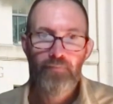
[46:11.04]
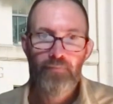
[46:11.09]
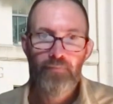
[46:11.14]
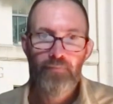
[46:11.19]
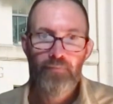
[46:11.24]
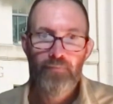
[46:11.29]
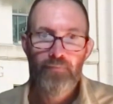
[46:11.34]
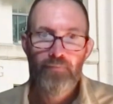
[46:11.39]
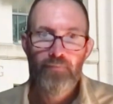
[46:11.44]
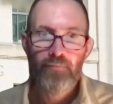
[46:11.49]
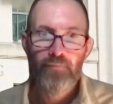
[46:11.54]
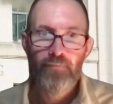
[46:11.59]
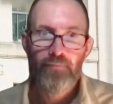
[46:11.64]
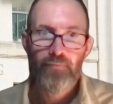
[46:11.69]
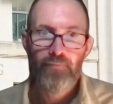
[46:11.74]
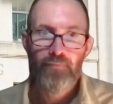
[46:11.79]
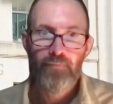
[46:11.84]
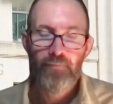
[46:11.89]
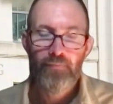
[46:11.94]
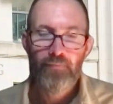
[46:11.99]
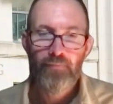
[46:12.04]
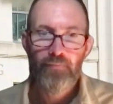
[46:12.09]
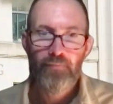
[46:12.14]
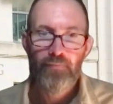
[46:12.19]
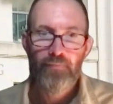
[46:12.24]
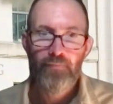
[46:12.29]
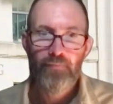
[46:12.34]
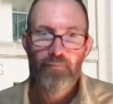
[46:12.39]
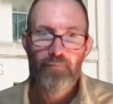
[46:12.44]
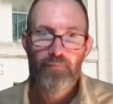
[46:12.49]

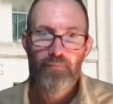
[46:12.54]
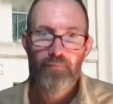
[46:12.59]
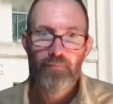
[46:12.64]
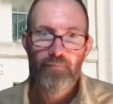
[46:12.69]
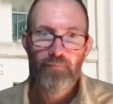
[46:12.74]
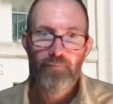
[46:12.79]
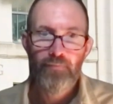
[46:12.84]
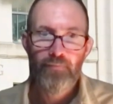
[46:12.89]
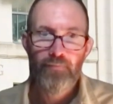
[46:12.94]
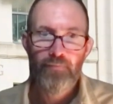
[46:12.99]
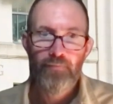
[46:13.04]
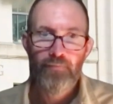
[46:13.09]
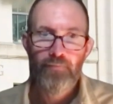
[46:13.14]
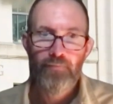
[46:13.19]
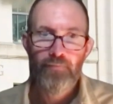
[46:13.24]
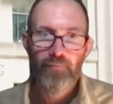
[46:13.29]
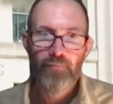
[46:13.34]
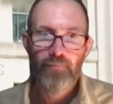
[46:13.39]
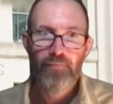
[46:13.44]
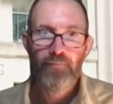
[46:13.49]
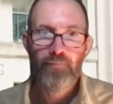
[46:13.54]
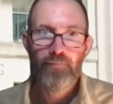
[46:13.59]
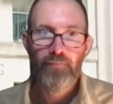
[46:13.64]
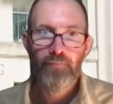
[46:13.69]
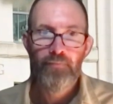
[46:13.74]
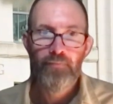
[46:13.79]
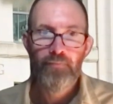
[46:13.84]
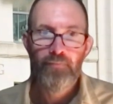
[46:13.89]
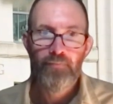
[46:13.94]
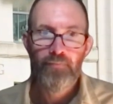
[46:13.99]

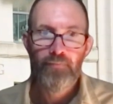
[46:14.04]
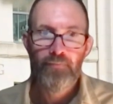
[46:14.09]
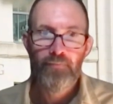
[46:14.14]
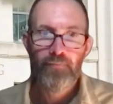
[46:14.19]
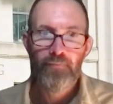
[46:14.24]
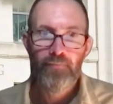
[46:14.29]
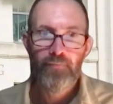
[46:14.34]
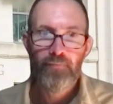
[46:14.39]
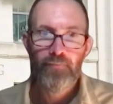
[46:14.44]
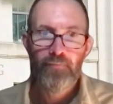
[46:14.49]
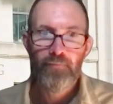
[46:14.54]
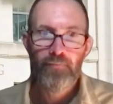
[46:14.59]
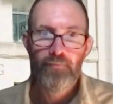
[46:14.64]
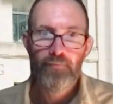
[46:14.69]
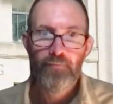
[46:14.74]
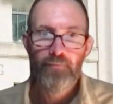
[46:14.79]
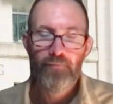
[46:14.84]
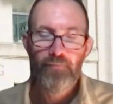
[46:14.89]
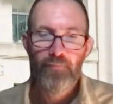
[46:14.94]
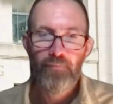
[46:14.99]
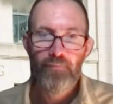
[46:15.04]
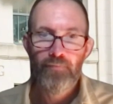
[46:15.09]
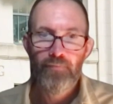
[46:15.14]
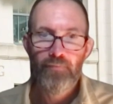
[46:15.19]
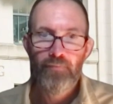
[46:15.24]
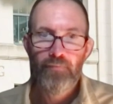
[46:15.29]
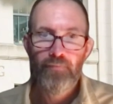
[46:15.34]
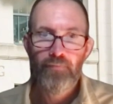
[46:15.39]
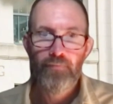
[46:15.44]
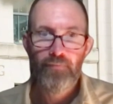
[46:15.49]

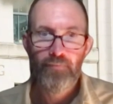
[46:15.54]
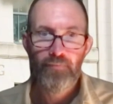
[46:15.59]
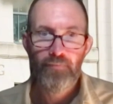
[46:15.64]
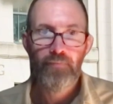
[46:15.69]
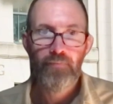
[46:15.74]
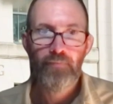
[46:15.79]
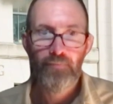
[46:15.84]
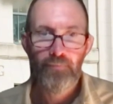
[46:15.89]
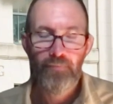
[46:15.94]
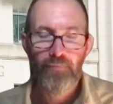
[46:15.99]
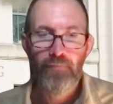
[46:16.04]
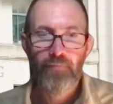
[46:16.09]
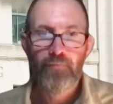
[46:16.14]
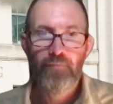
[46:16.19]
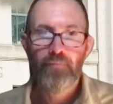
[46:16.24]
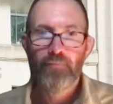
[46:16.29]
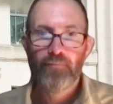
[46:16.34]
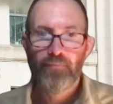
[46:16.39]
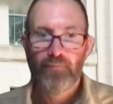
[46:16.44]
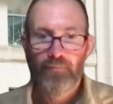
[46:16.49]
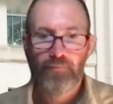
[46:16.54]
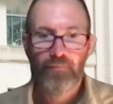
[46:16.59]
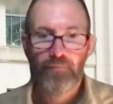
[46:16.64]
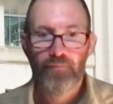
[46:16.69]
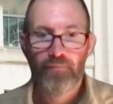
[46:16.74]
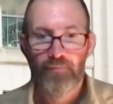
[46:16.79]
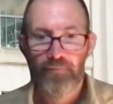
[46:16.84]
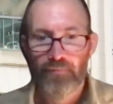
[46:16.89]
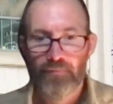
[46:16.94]
(silent)